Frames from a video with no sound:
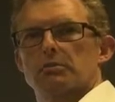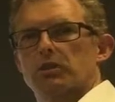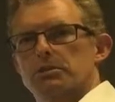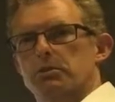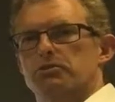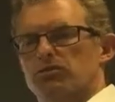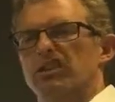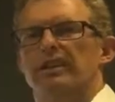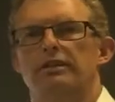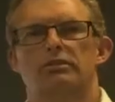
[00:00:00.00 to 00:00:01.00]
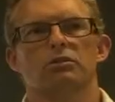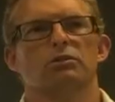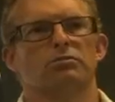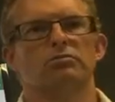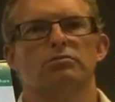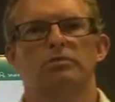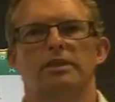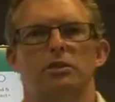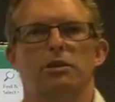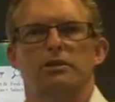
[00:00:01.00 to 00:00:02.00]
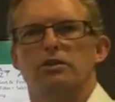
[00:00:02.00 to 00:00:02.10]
summarise by drilling into our